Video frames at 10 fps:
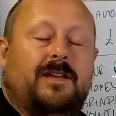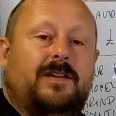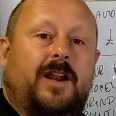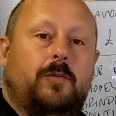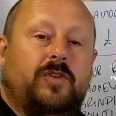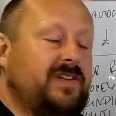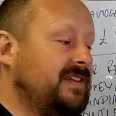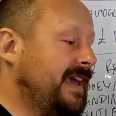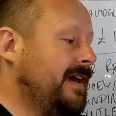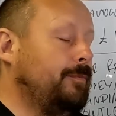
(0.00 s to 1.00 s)
wanted to
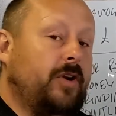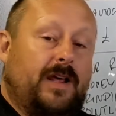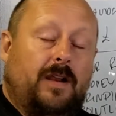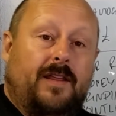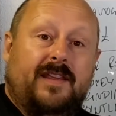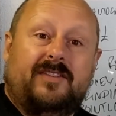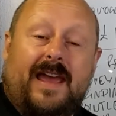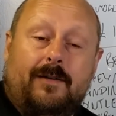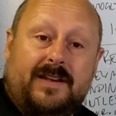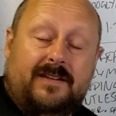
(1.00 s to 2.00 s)
get a product like this
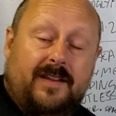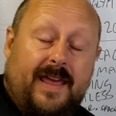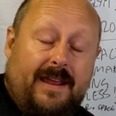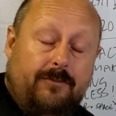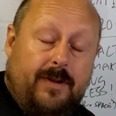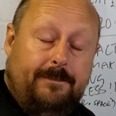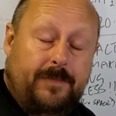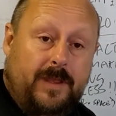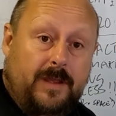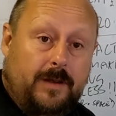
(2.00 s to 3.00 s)
out into their
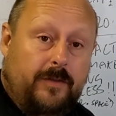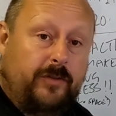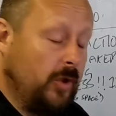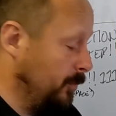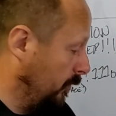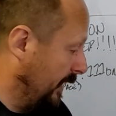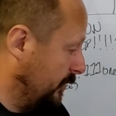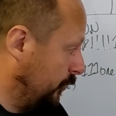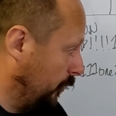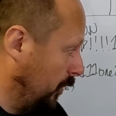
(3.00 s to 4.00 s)
consumer
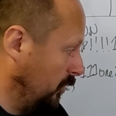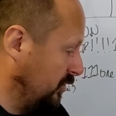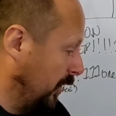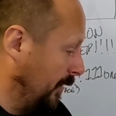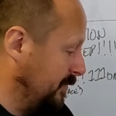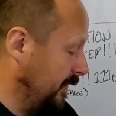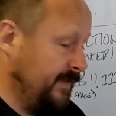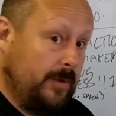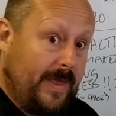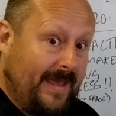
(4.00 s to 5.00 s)
range for a long time to
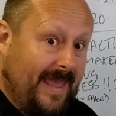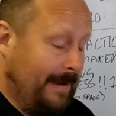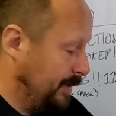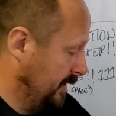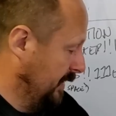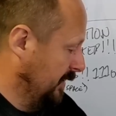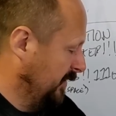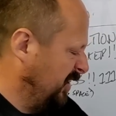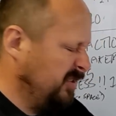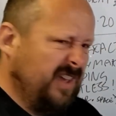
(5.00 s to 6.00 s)
fill that gap.
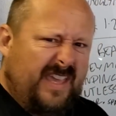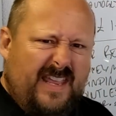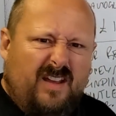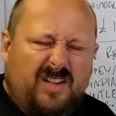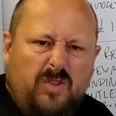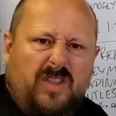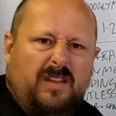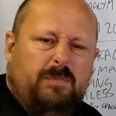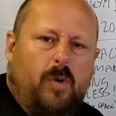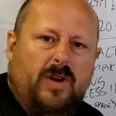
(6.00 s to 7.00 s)
So again, I don't
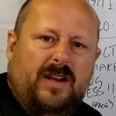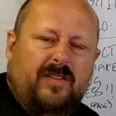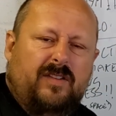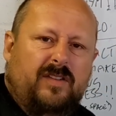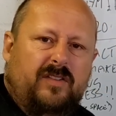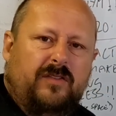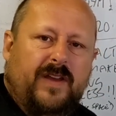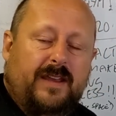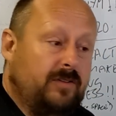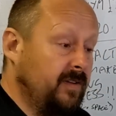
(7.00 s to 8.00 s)
think pointless is
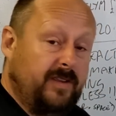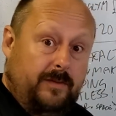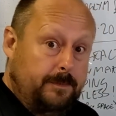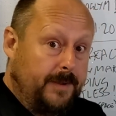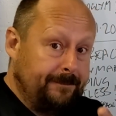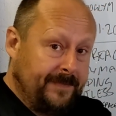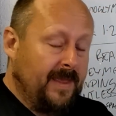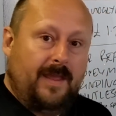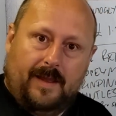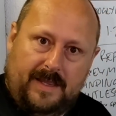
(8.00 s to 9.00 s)
fair criticism, but
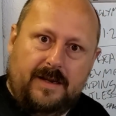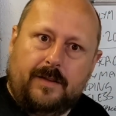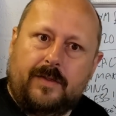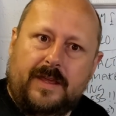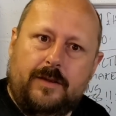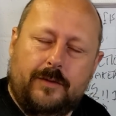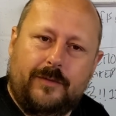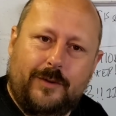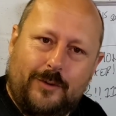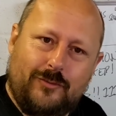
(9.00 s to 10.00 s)
again, thank you for
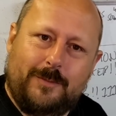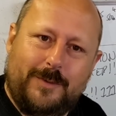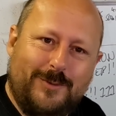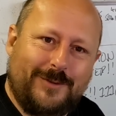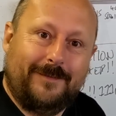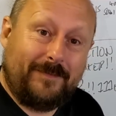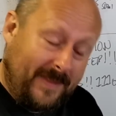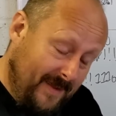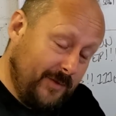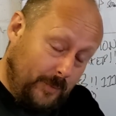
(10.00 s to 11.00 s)
your contribution.
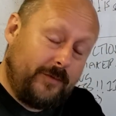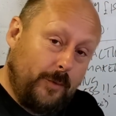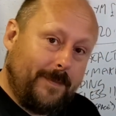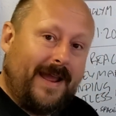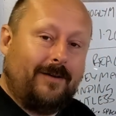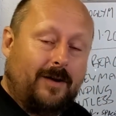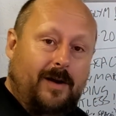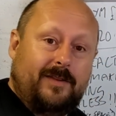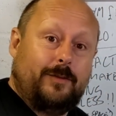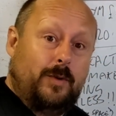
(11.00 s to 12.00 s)
It's what it's all about,
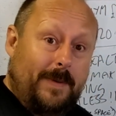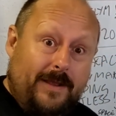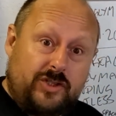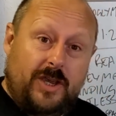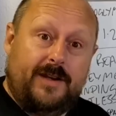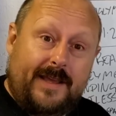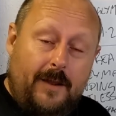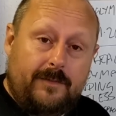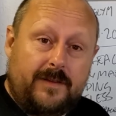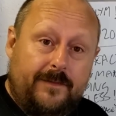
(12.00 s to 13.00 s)
guys. It's all about churning
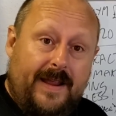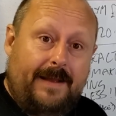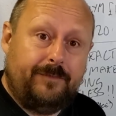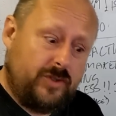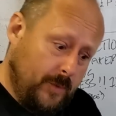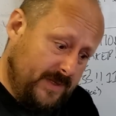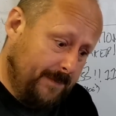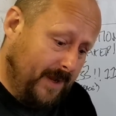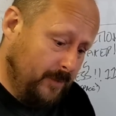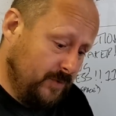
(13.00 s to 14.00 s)
over the fat, chewing the
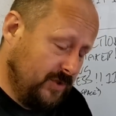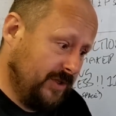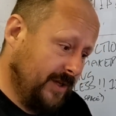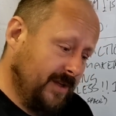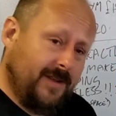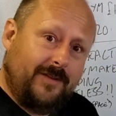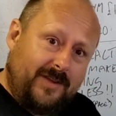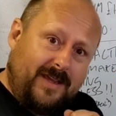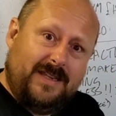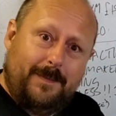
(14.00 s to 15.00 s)
bones,
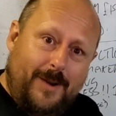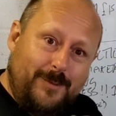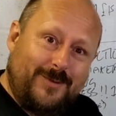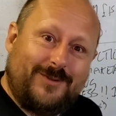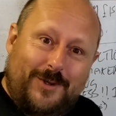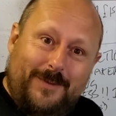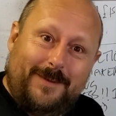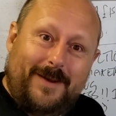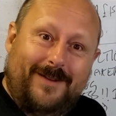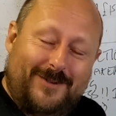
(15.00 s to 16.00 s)
sucking the bones, chewing
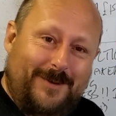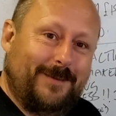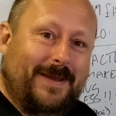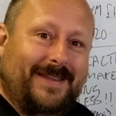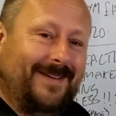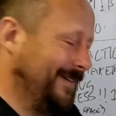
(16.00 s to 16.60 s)
the meat.